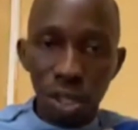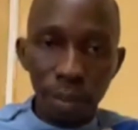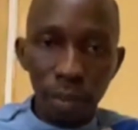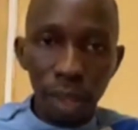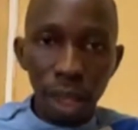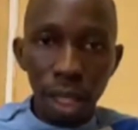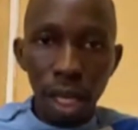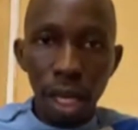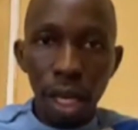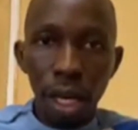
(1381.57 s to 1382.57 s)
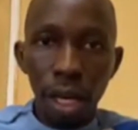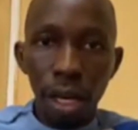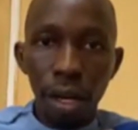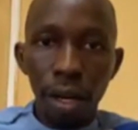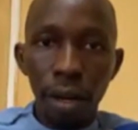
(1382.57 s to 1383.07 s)
are our
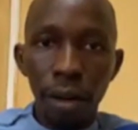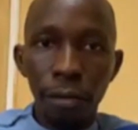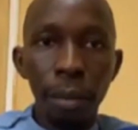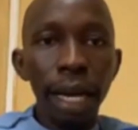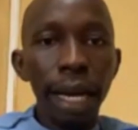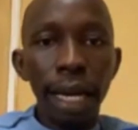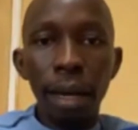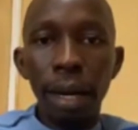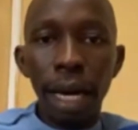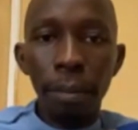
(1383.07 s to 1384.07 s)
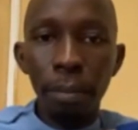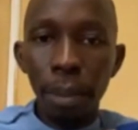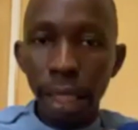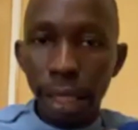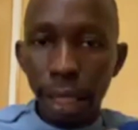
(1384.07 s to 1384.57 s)
heroes.
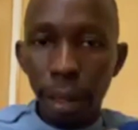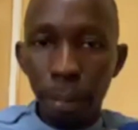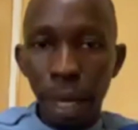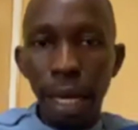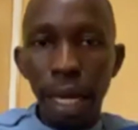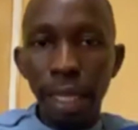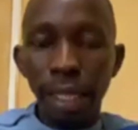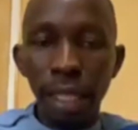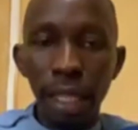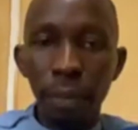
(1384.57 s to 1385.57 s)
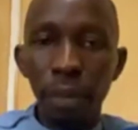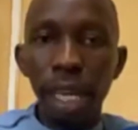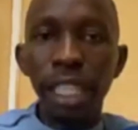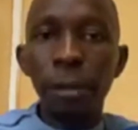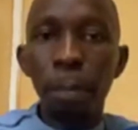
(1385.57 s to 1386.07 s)
For me, Kai Kamara miss a
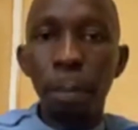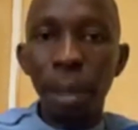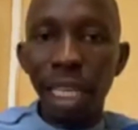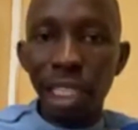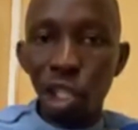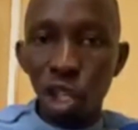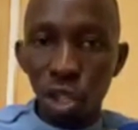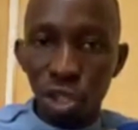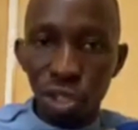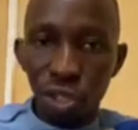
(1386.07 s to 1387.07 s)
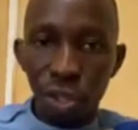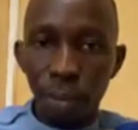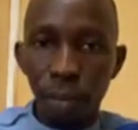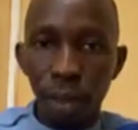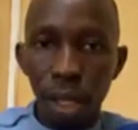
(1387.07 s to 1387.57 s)
penalty, it's
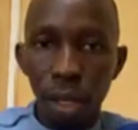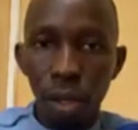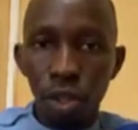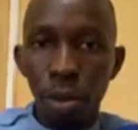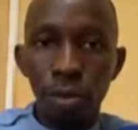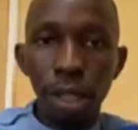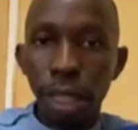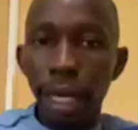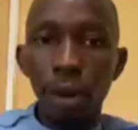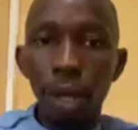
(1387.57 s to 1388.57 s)
pains us.